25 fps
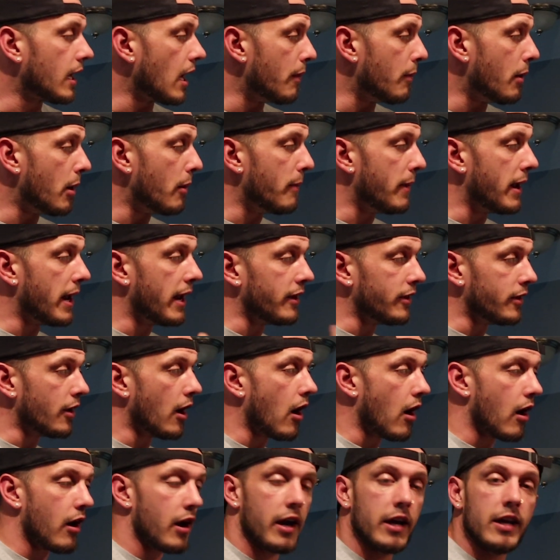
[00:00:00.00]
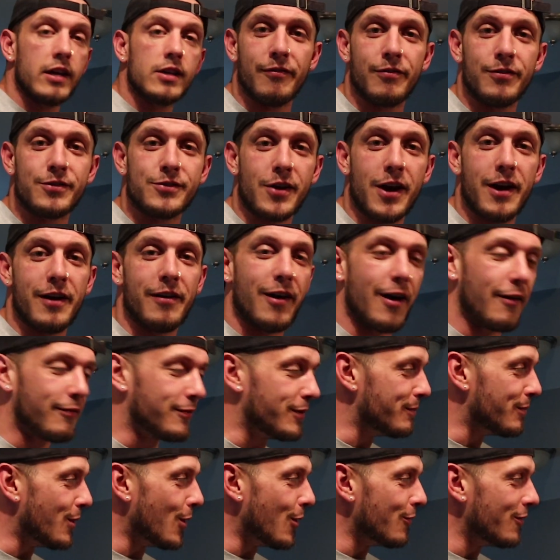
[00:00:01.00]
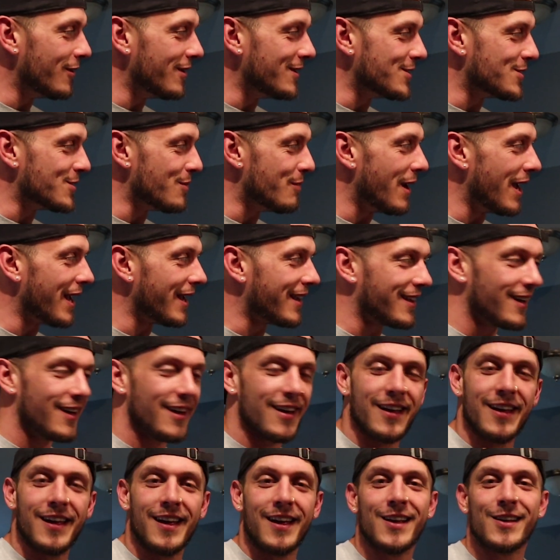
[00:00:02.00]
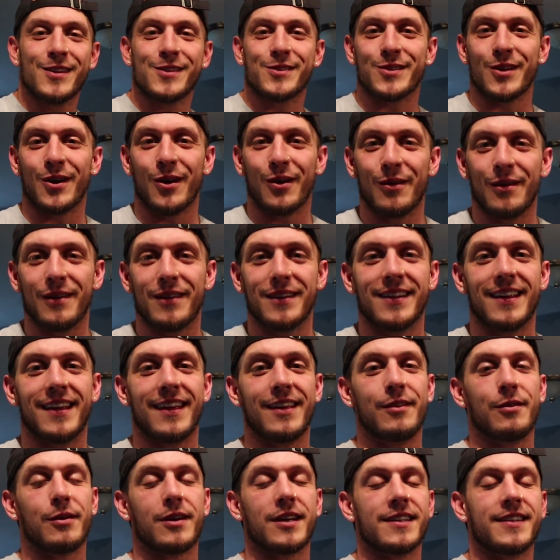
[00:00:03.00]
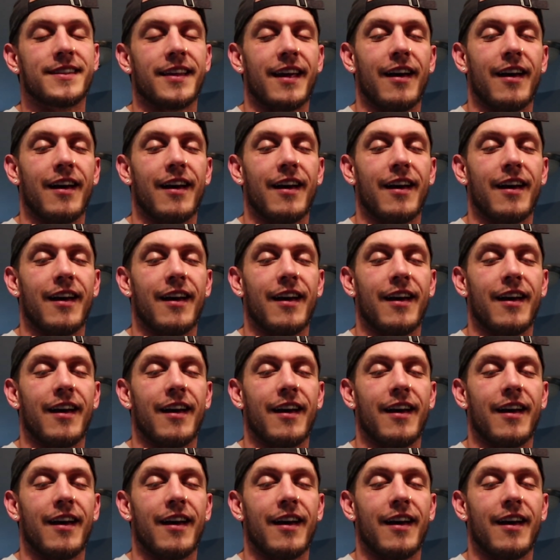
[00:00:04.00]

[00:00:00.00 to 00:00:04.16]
Got my man Yari straight off the boat in Jamaica. So you could